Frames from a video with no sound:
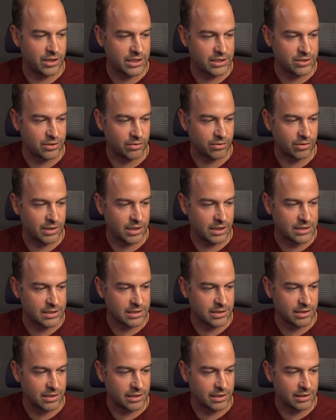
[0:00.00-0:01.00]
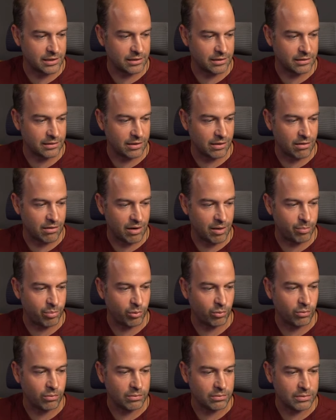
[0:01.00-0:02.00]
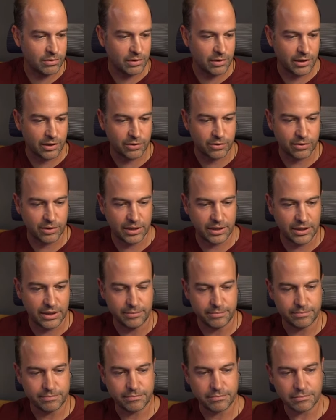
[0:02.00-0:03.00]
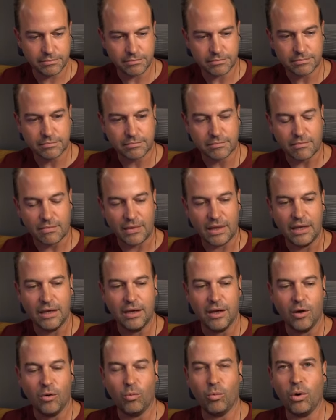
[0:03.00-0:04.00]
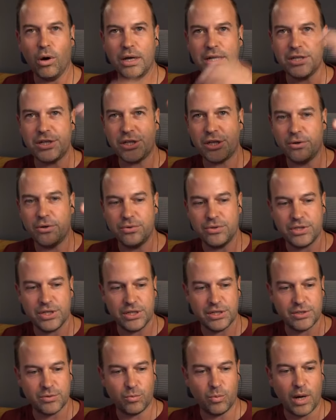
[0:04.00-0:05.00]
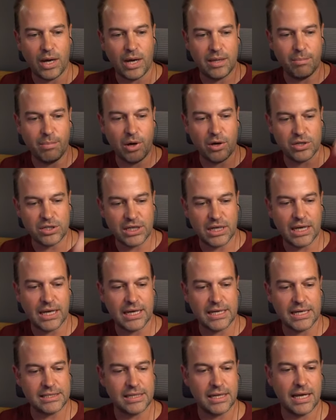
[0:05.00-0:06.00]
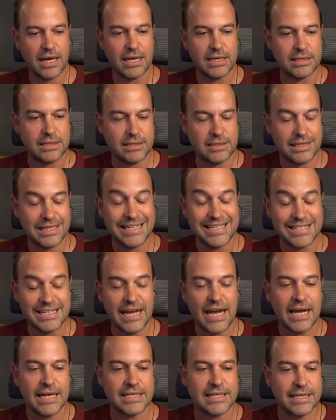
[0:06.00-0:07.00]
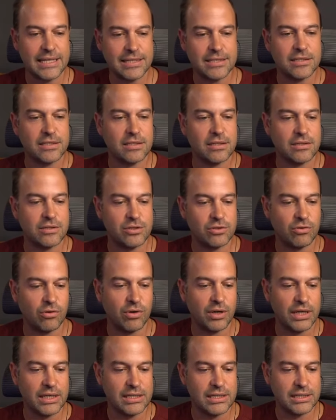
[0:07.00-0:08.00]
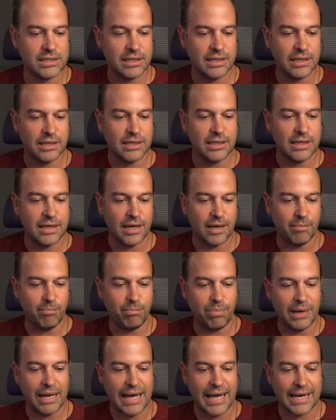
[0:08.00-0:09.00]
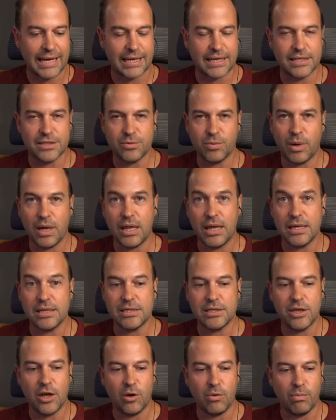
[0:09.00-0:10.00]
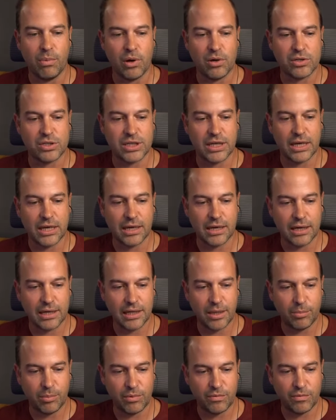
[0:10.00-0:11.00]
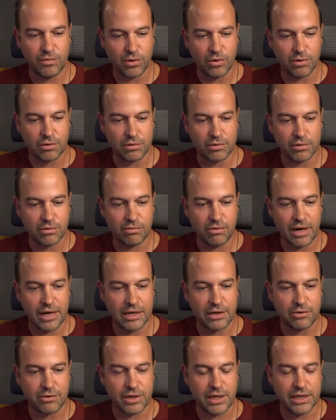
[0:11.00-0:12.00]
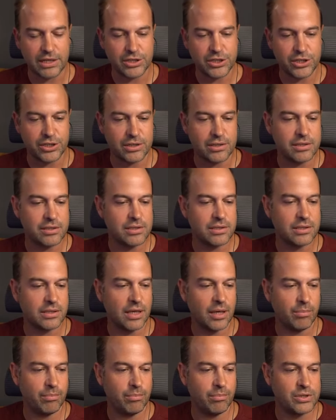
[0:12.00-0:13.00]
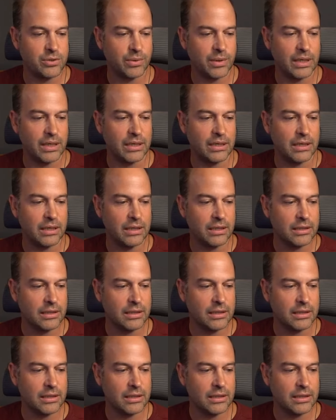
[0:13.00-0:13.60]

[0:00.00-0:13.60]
this on, that's in the little eyeball icon here. White shows us where the masking is at its strongest, and black is where there's no masking, and then we've got grey gradations in between.